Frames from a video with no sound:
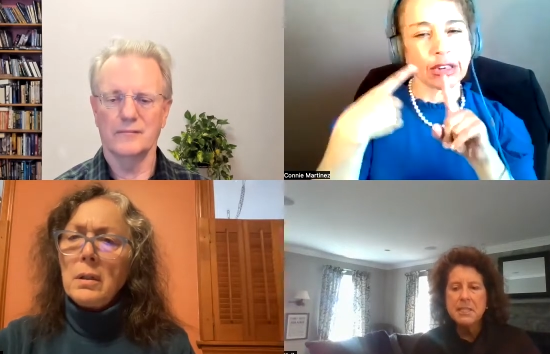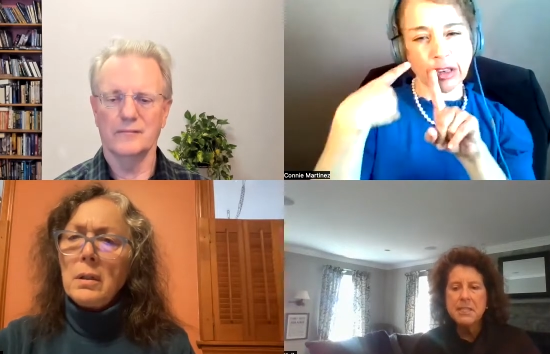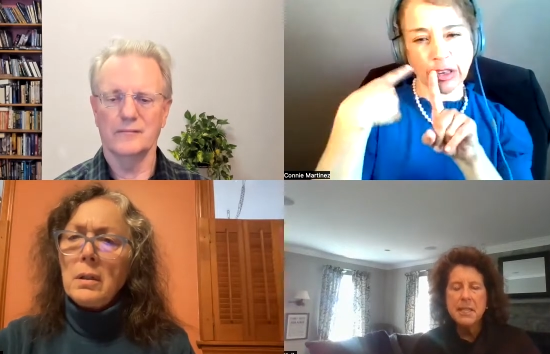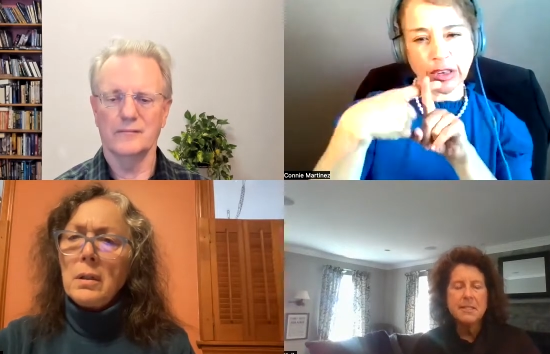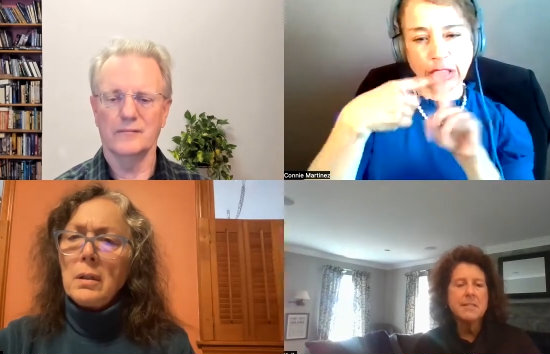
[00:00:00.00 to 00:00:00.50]

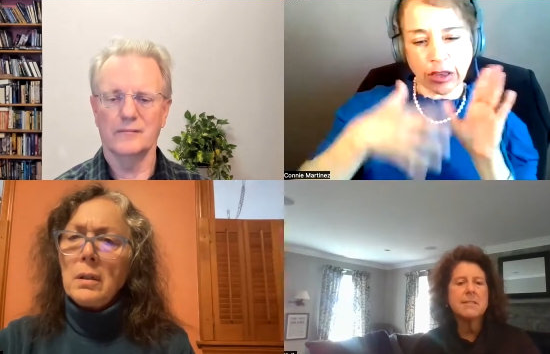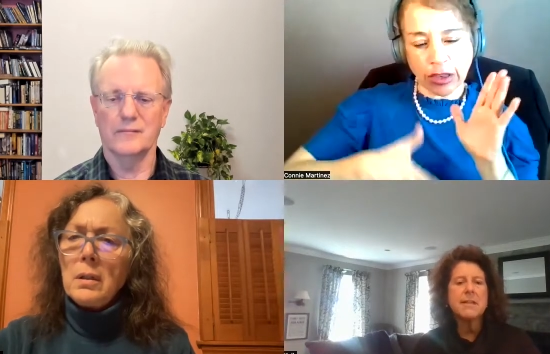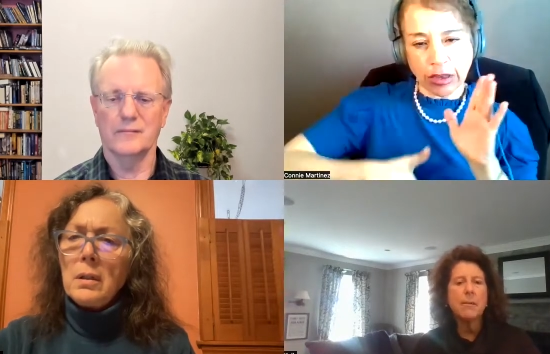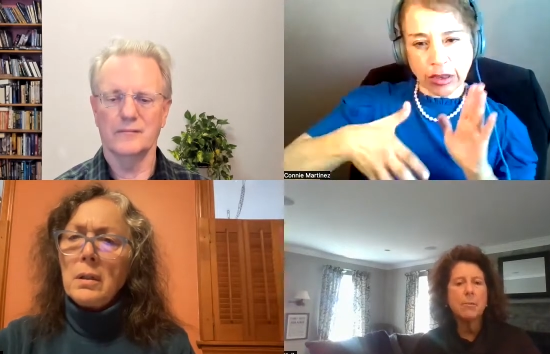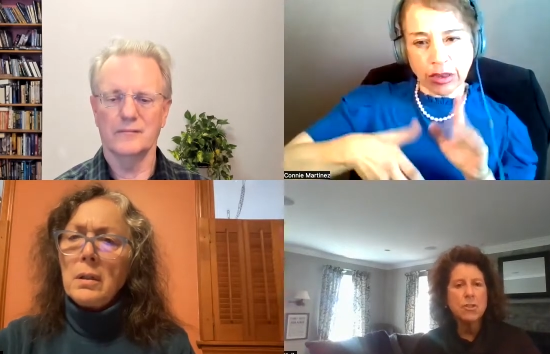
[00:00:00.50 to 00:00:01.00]
Speaker 1: test,
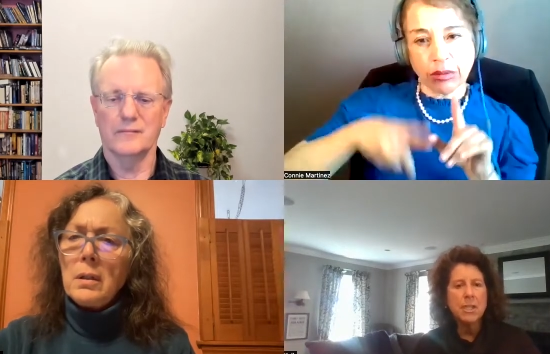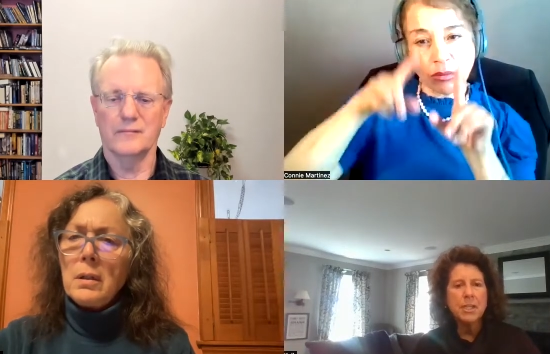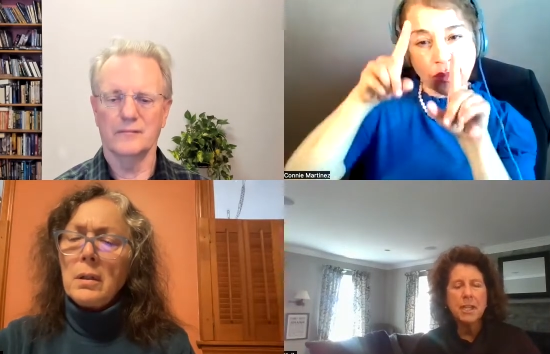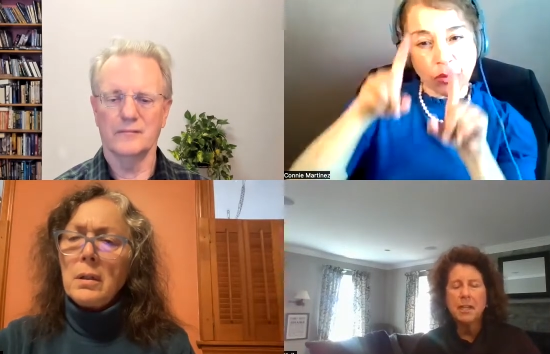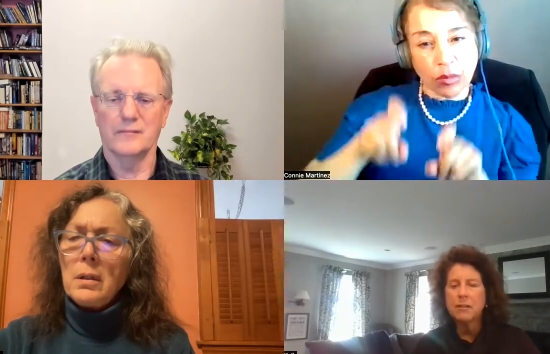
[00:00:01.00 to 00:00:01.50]

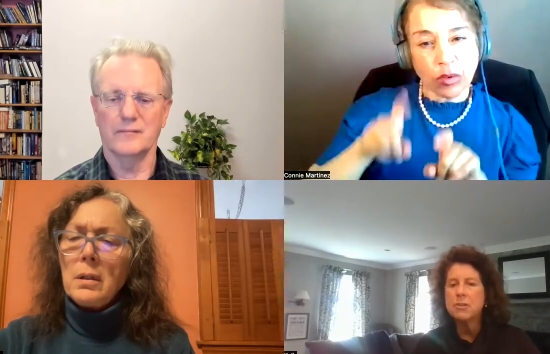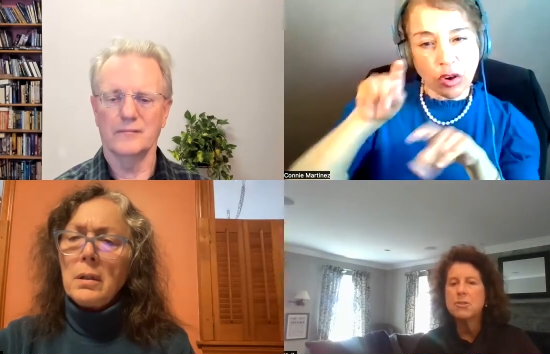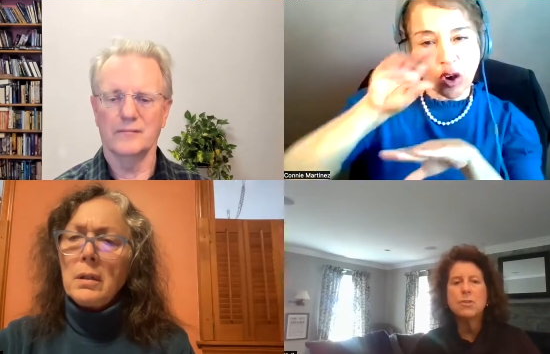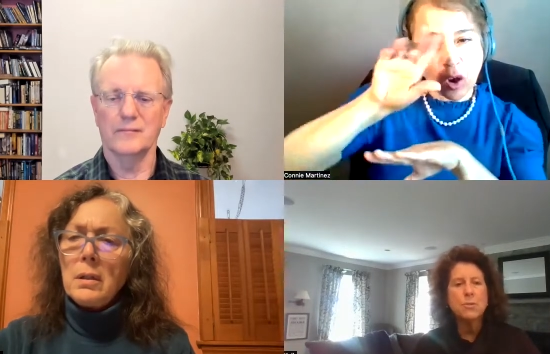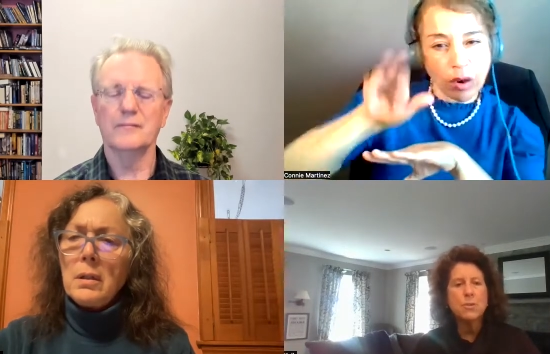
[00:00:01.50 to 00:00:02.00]
establishing care
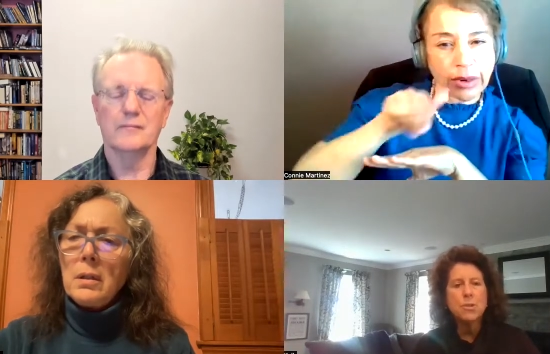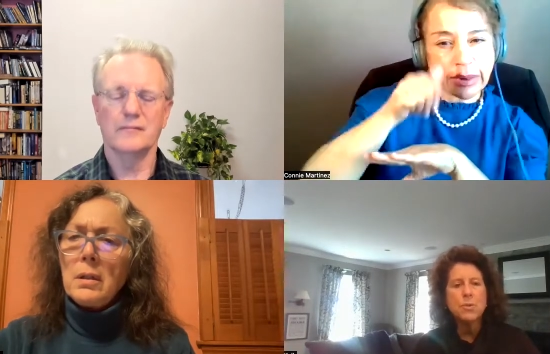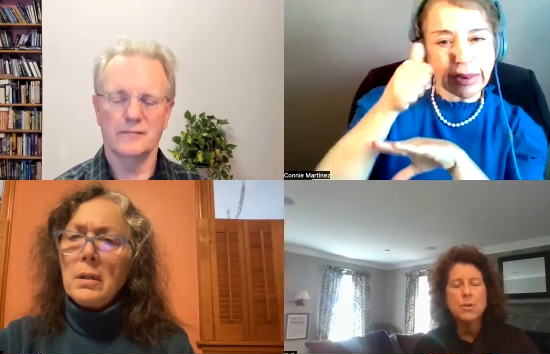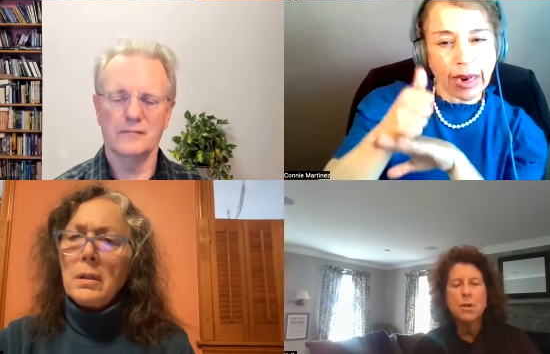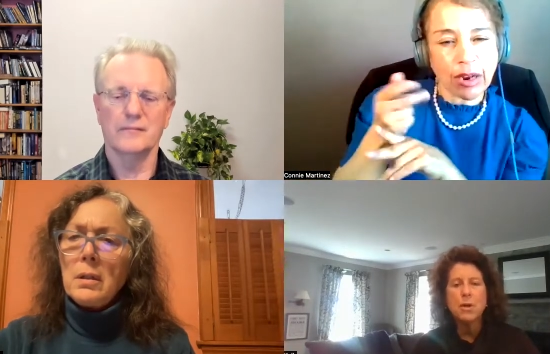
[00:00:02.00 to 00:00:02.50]
as soon as
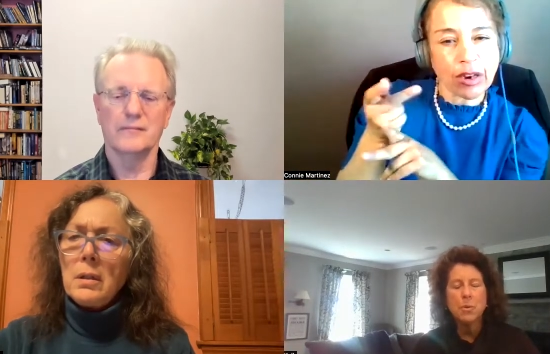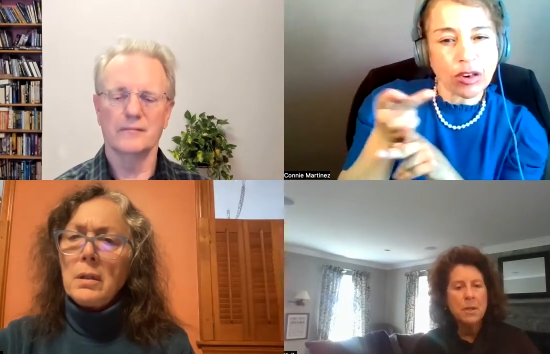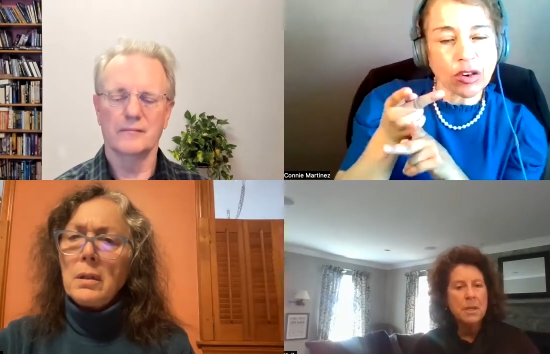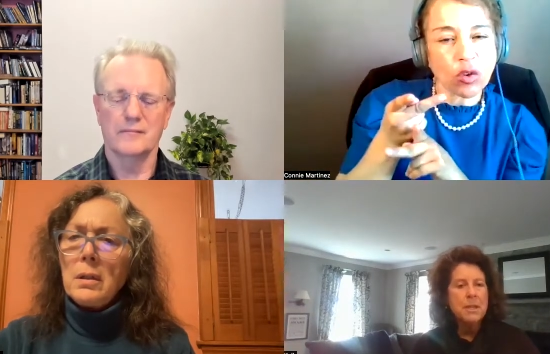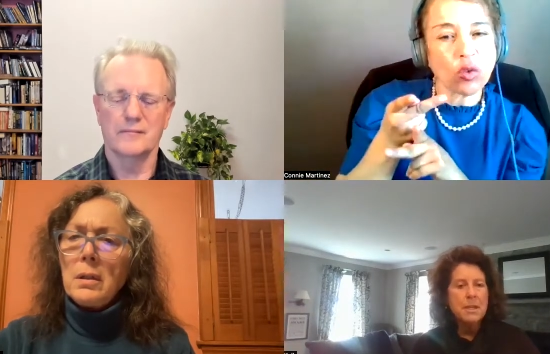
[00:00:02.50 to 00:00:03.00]
you
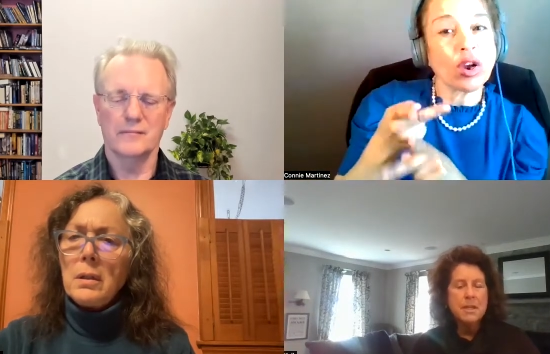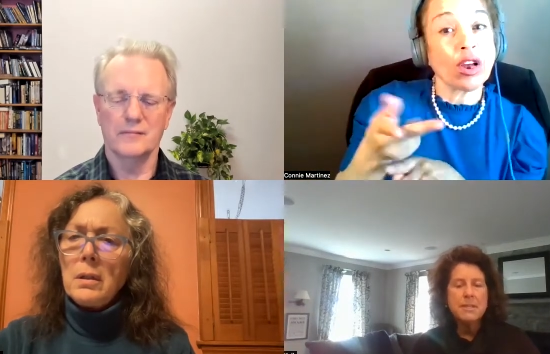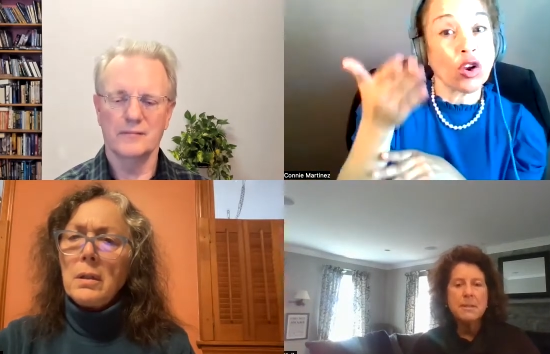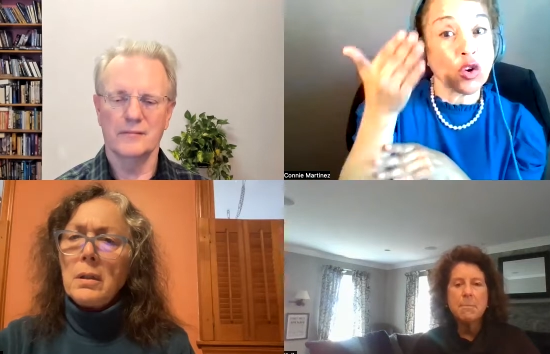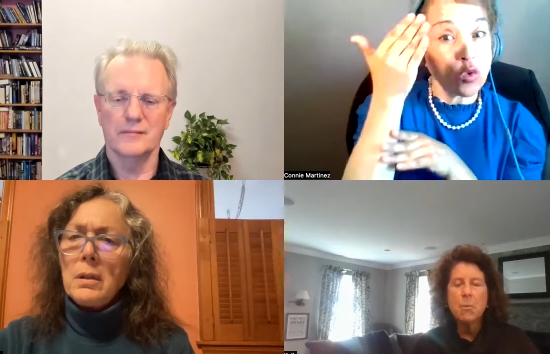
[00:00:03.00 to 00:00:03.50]
know is
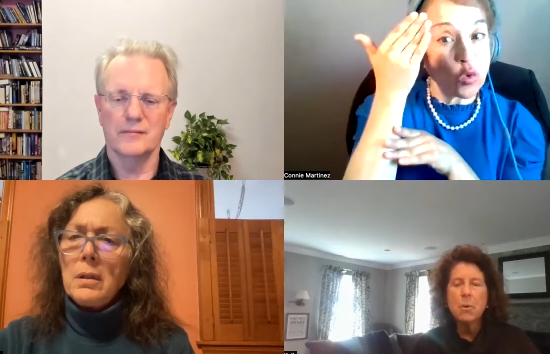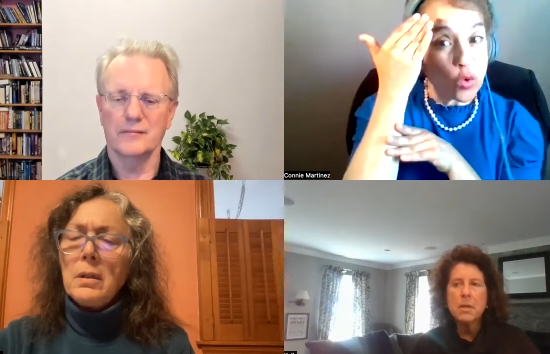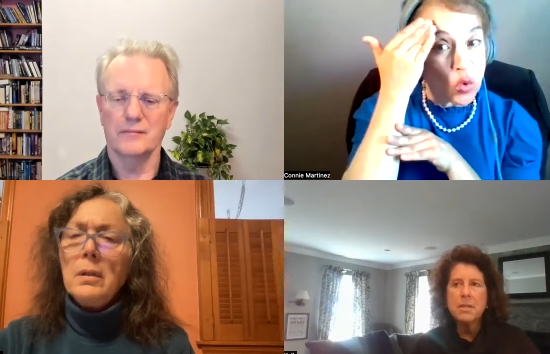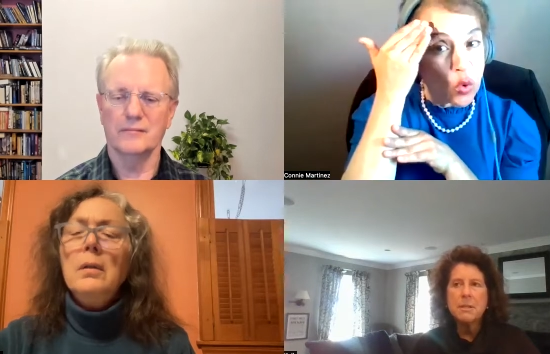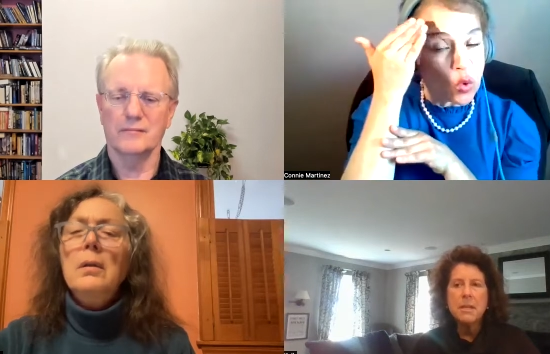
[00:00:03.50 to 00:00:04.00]

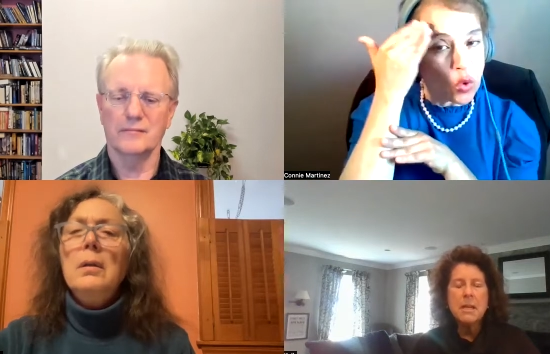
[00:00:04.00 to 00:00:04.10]
important.